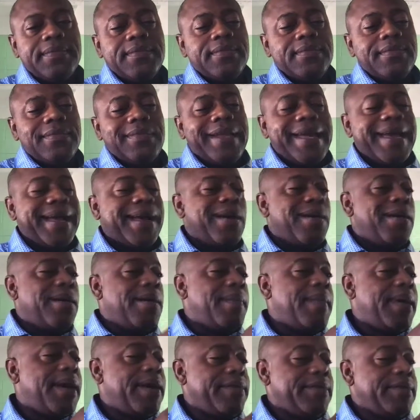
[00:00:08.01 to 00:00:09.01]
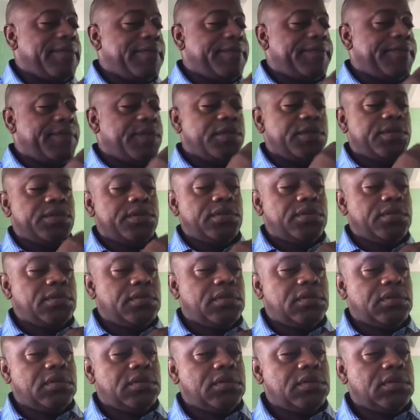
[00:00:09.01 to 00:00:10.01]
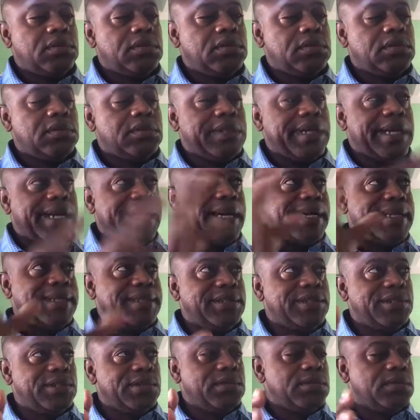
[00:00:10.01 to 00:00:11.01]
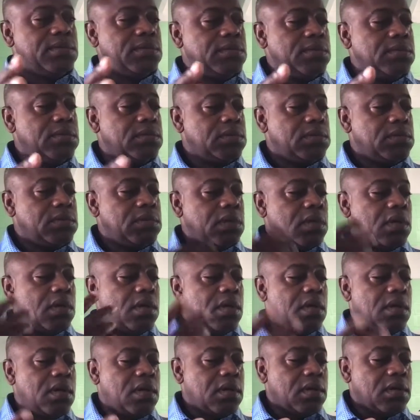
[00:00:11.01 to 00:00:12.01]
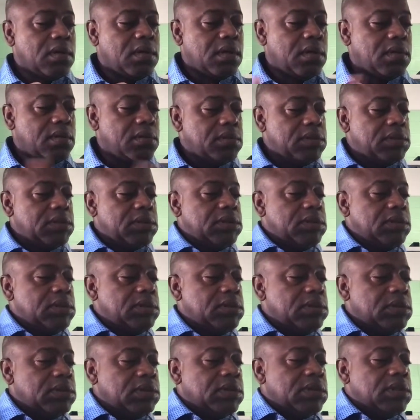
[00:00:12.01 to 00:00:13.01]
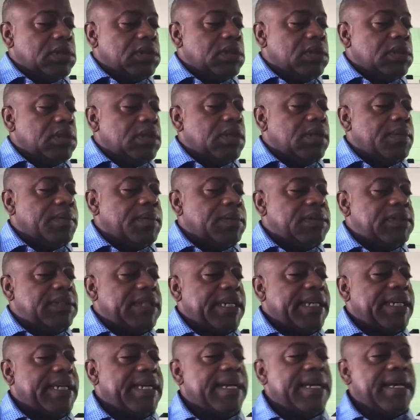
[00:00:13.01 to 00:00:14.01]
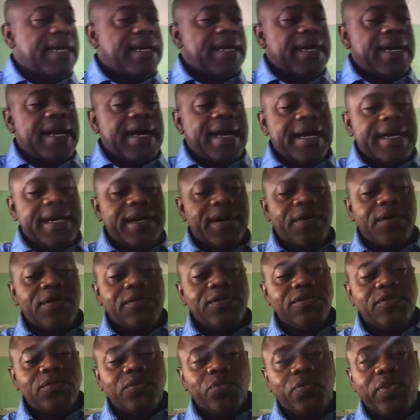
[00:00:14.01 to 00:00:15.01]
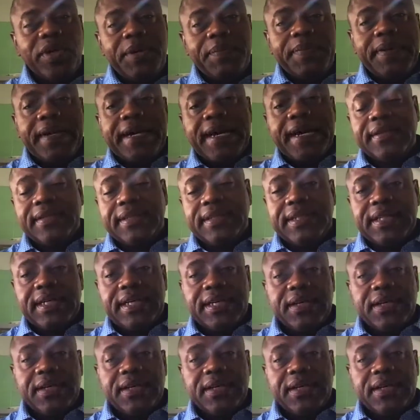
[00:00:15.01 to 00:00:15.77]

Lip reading: Like all my reviews that I do on clothing, I'm gonna tell you I don't whip it out there